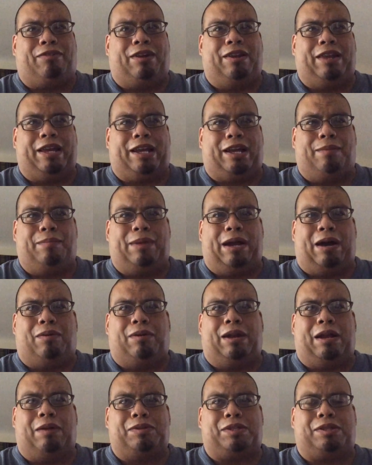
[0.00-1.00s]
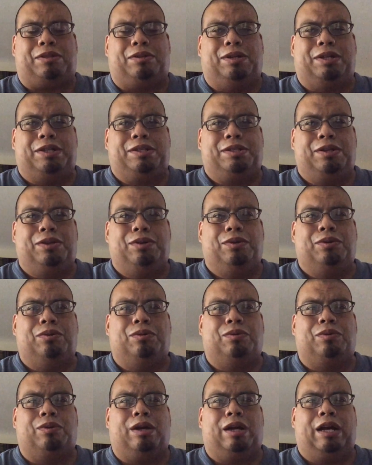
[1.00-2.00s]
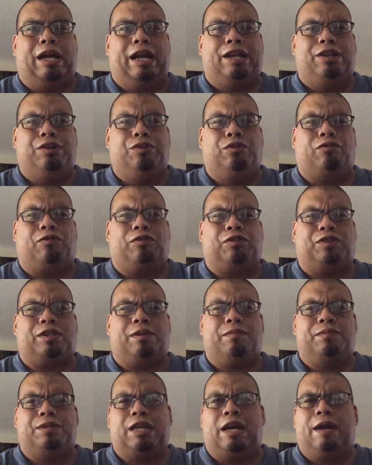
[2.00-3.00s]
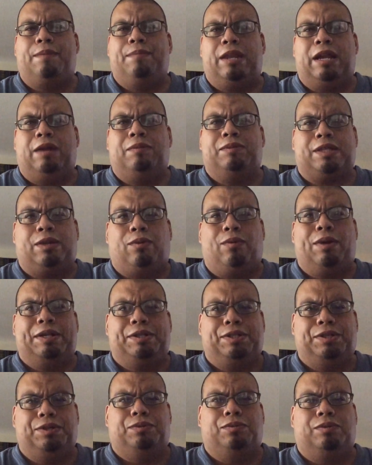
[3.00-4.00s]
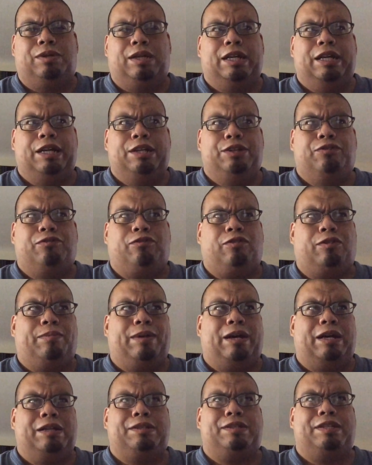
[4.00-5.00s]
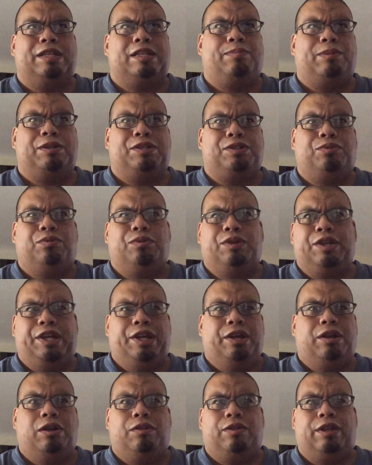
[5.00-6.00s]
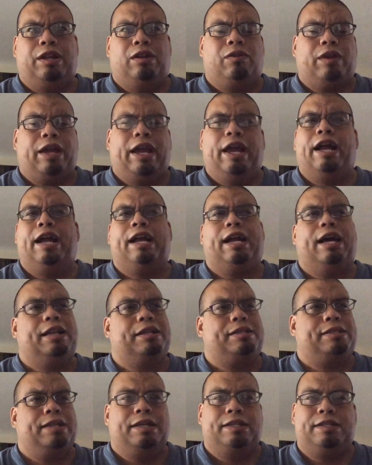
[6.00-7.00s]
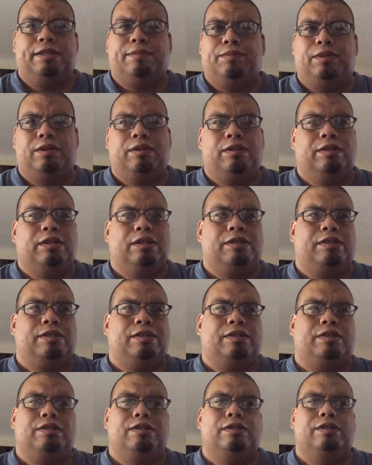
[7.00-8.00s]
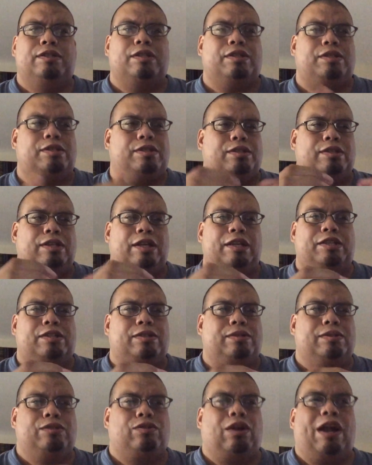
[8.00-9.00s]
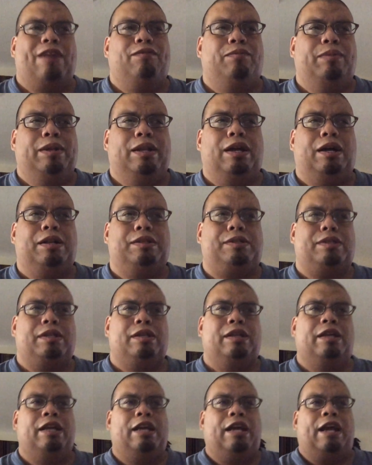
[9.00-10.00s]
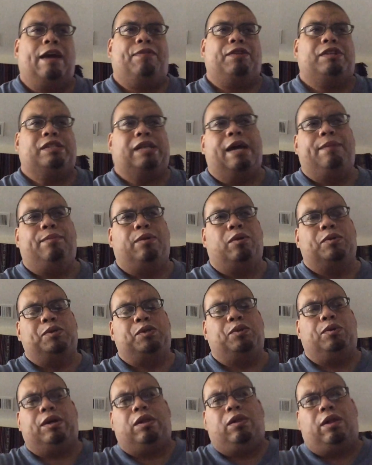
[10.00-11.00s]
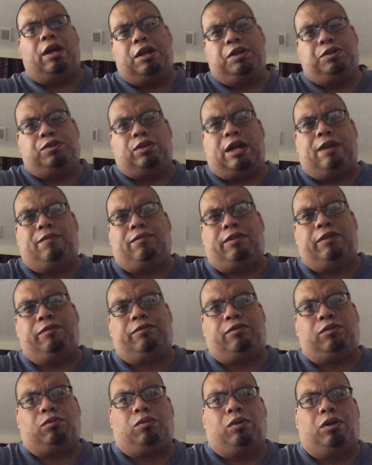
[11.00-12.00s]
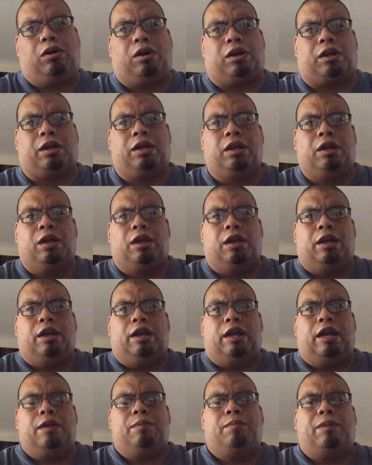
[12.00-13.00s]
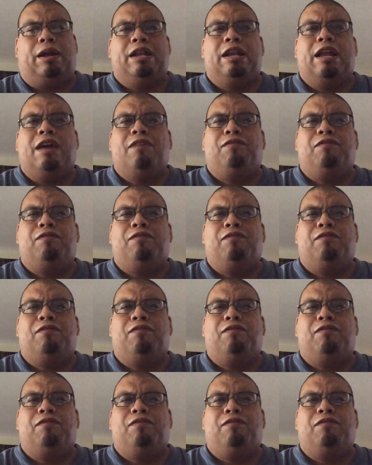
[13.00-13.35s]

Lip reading: finally come out when I was 32, I knew for some time that I was going to. I knew for about 6 months to a year that, okay, I got to say something. This is just, it's driving me nuts. And at the time I was doing a lot of traveling for work, and my